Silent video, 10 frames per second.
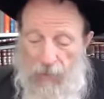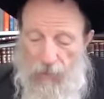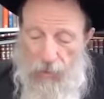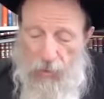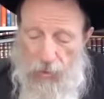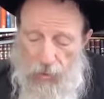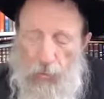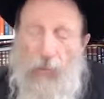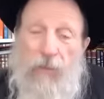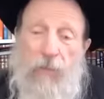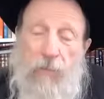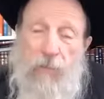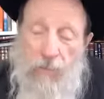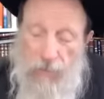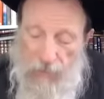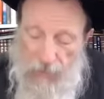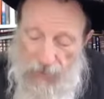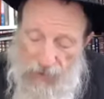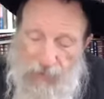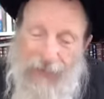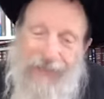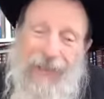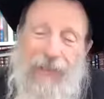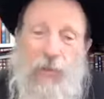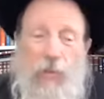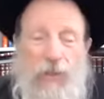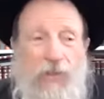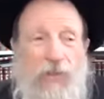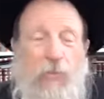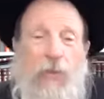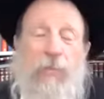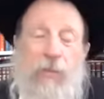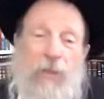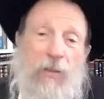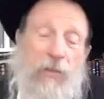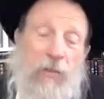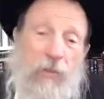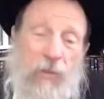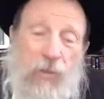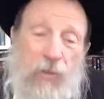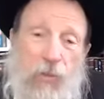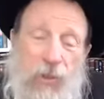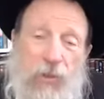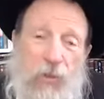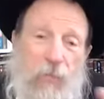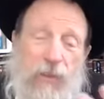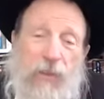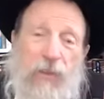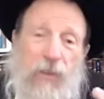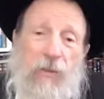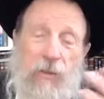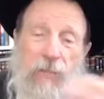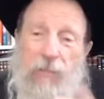you should do it. I said, but I can't go against the Rebbe. Reb Zusha told me not to go.